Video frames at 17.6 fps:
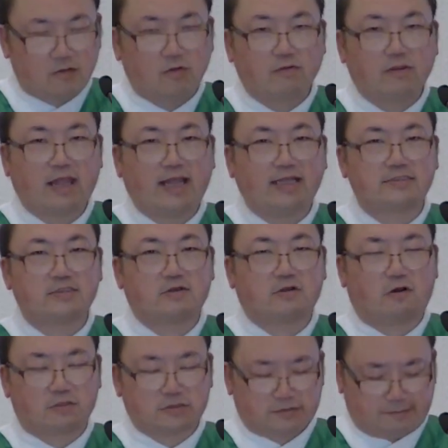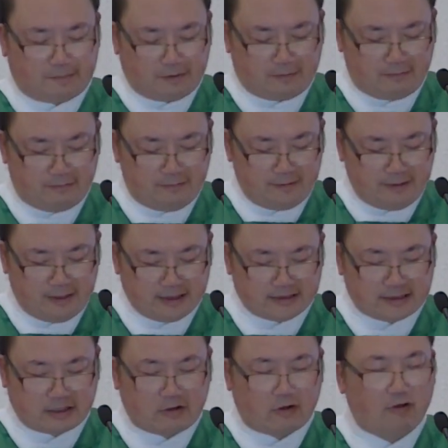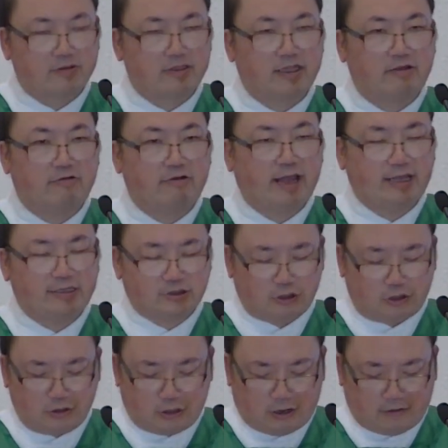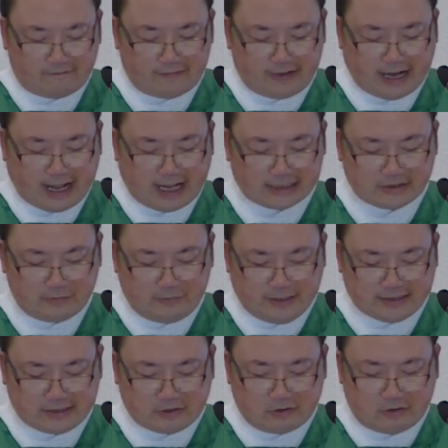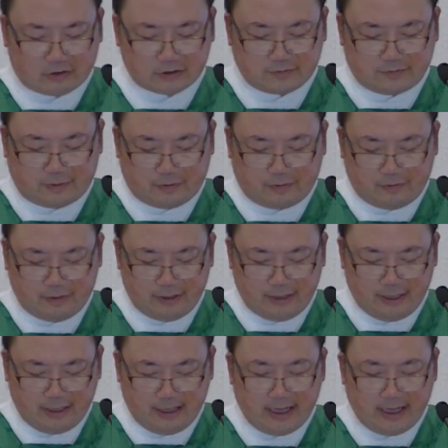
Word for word: Today's gospel is a continuation of last week's gospel